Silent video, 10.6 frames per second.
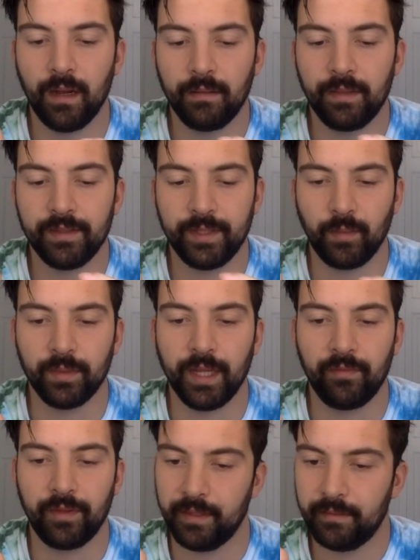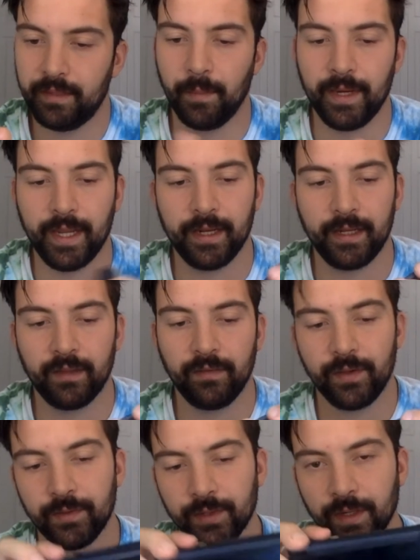This thing will definitely come in handy in the
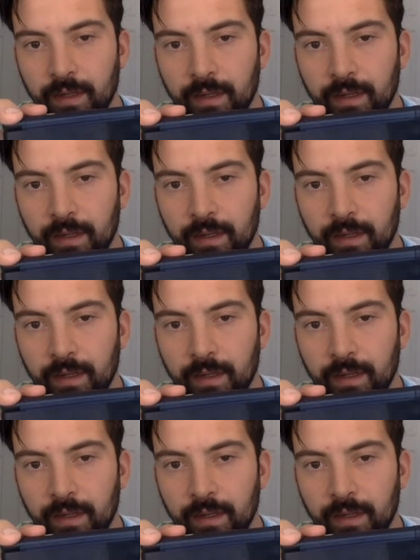future.